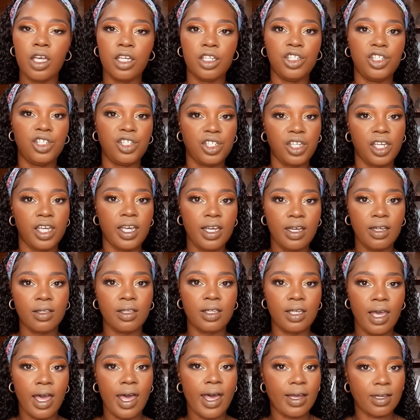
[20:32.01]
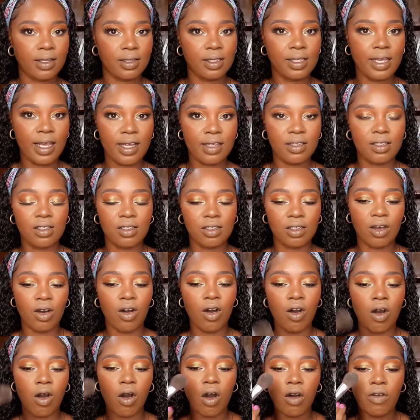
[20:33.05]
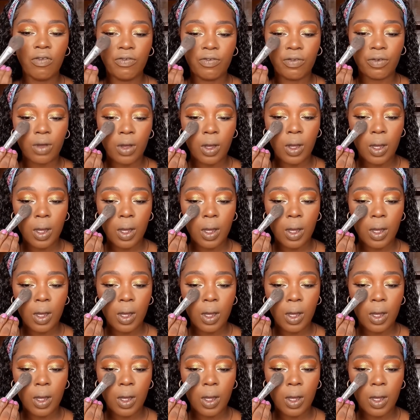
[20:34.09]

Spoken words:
shake the excess off,